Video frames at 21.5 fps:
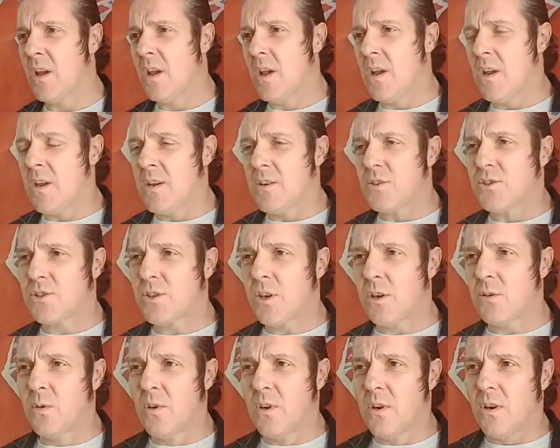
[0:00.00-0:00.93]

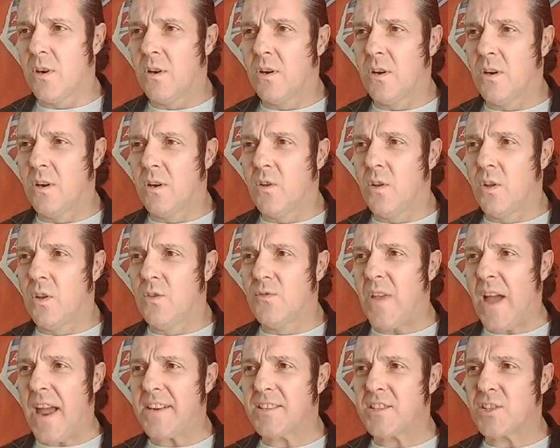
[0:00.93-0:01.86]
So
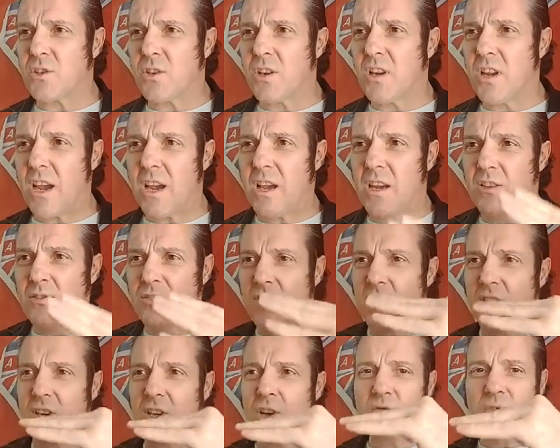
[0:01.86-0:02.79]
that's the
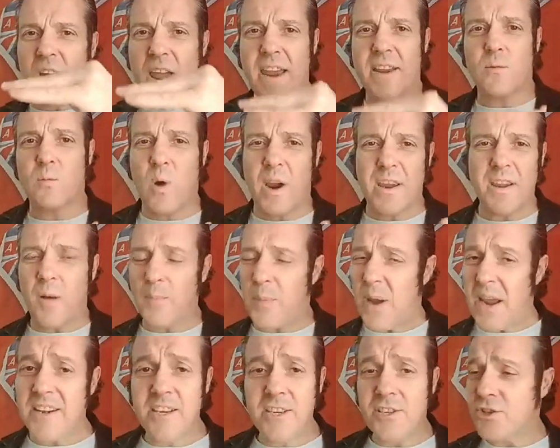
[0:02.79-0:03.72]
correct way up,
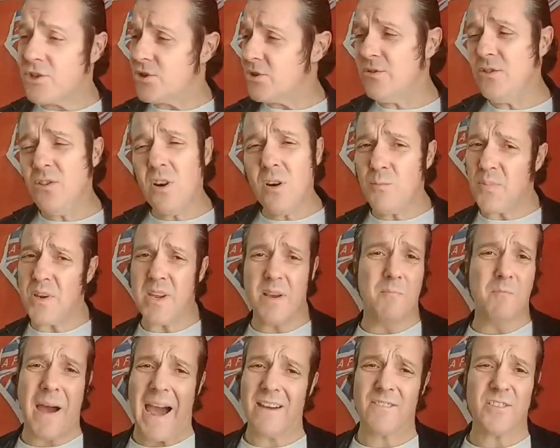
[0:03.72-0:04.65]
and he should not be
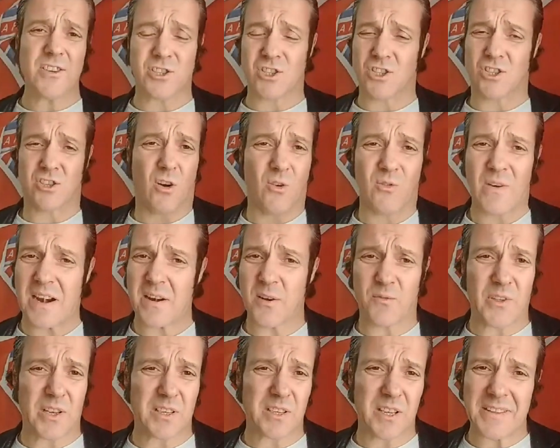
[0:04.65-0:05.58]
embarrassed or
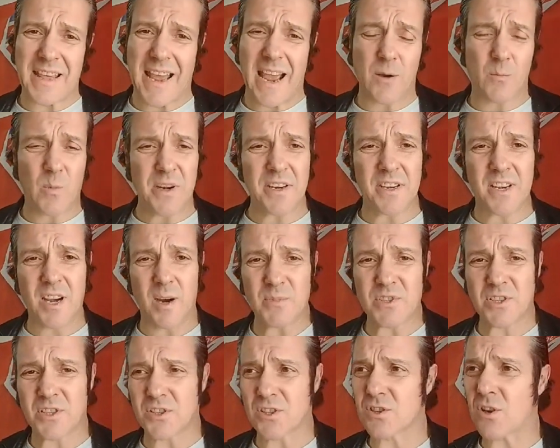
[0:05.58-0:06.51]
anything like that when he comes
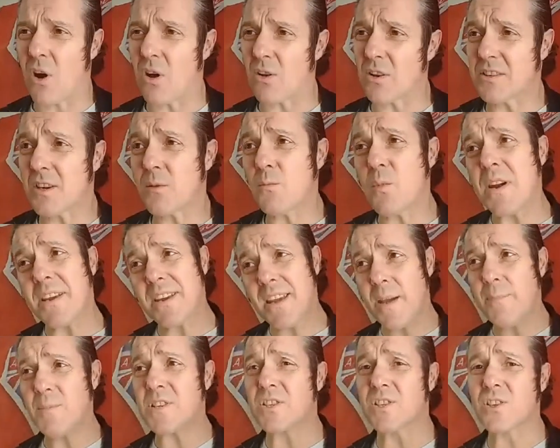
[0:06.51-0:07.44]
to Scotland. And when he came
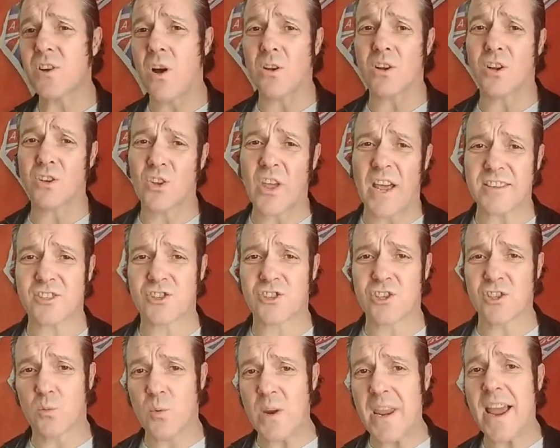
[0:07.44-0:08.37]
to Scotland last year,
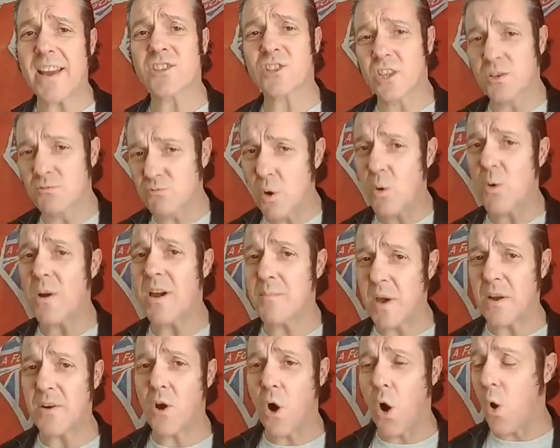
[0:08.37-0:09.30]
we actually wrote him
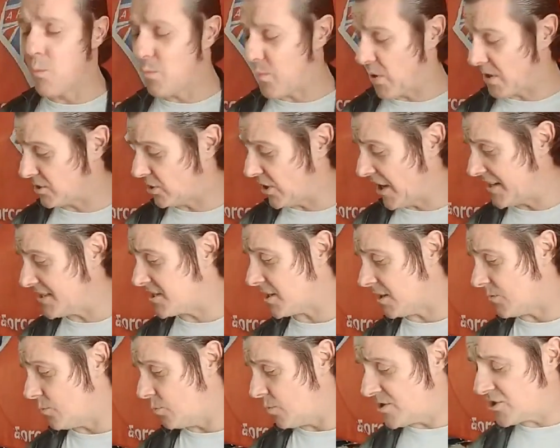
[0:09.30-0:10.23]
an open letter,
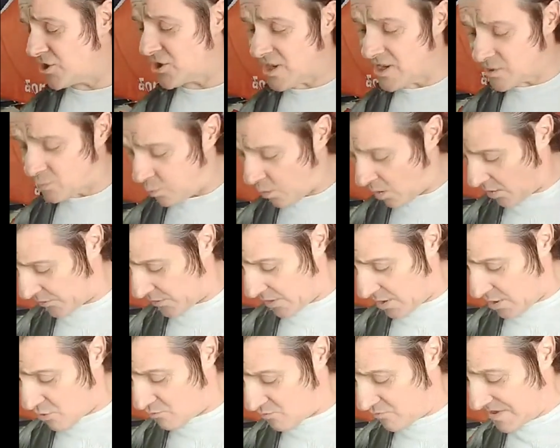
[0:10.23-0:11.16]
which is worth
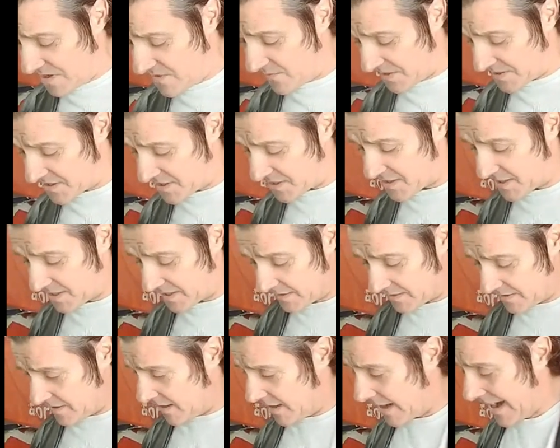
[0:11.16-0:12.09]
revisiting
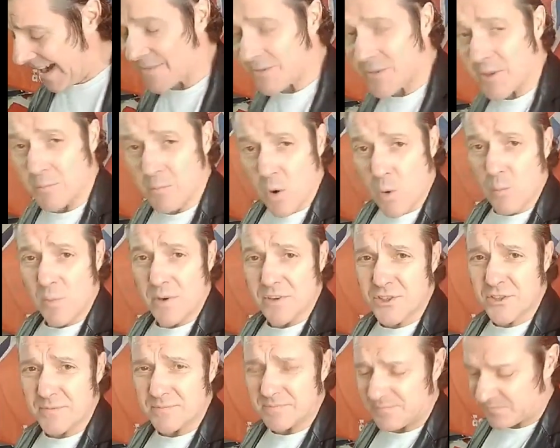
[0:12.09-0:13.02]
at the moment.
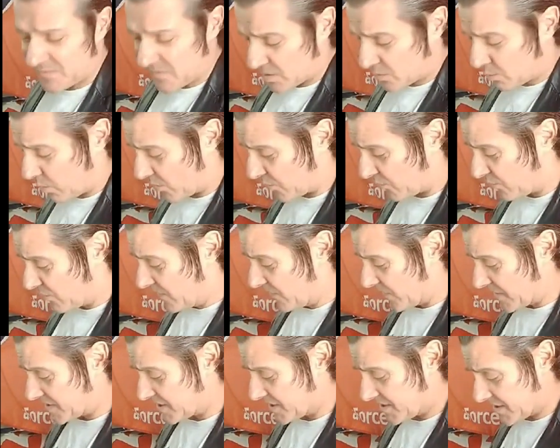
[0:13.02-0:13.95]
It's worth
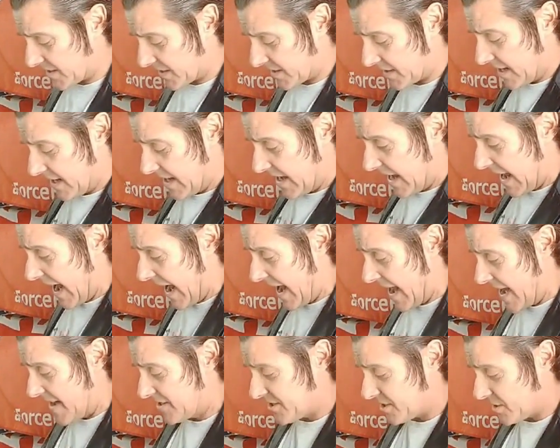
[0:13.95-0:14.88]
revisiting,
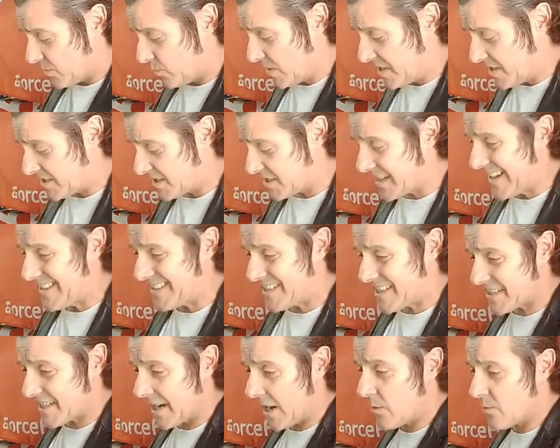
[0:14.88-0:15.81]
and we sent
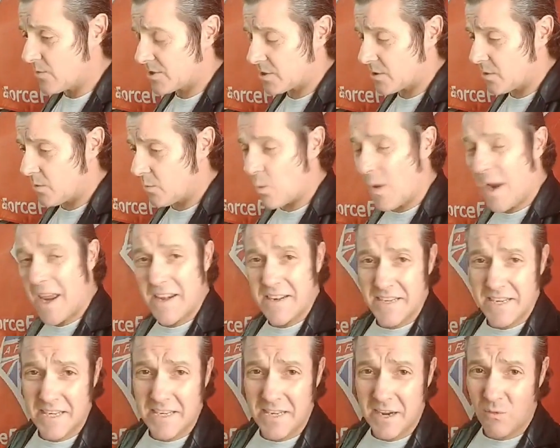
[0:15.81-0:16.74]
it out when
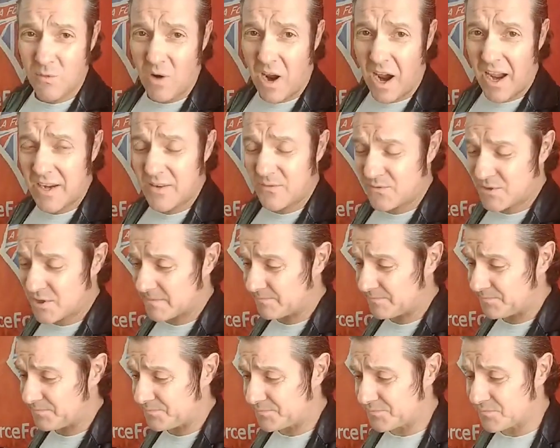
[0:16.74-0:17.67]
he arrived
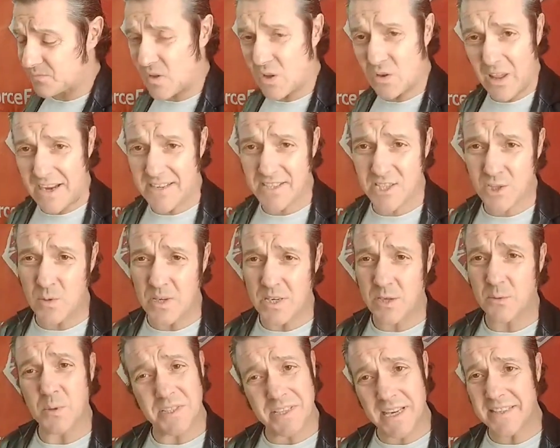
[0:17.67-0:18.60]
last week.
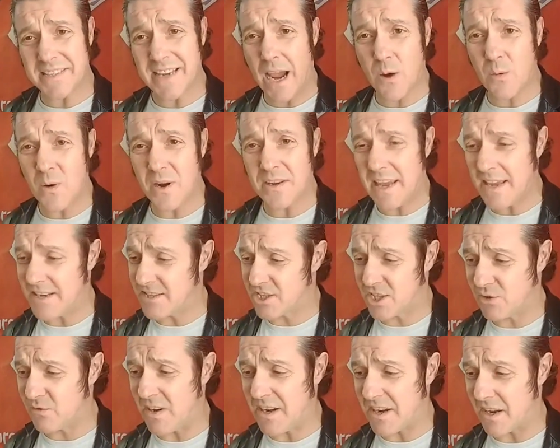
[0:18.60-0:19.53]
We sent it out again to
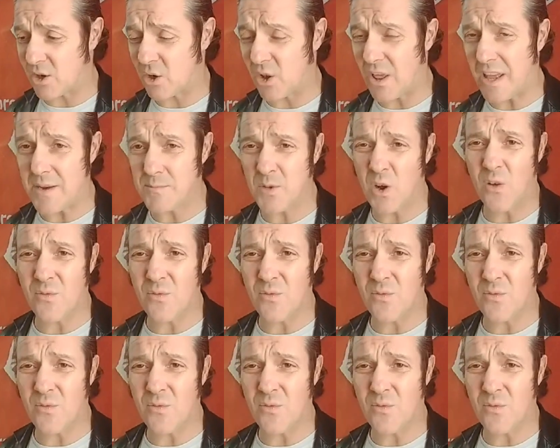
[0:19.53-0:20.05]
great acclaim, got